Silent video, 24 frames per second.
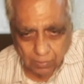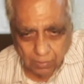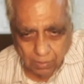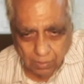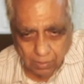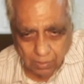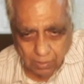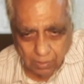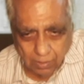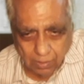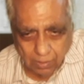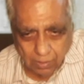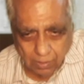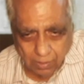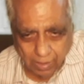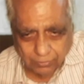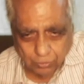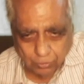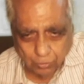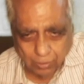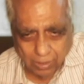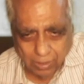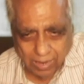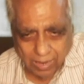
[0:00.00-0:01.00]
I should
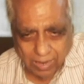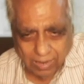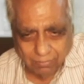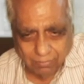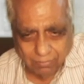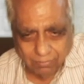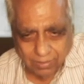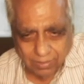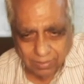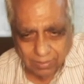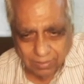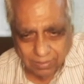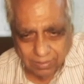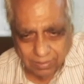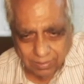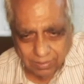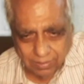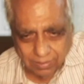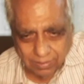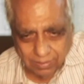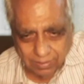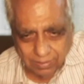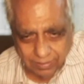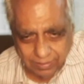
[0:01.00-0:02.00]
have
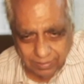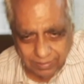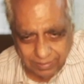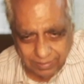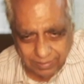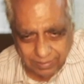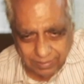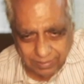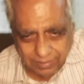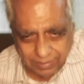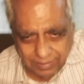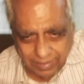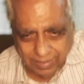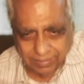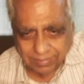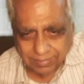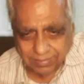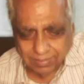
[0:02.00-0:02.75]
8,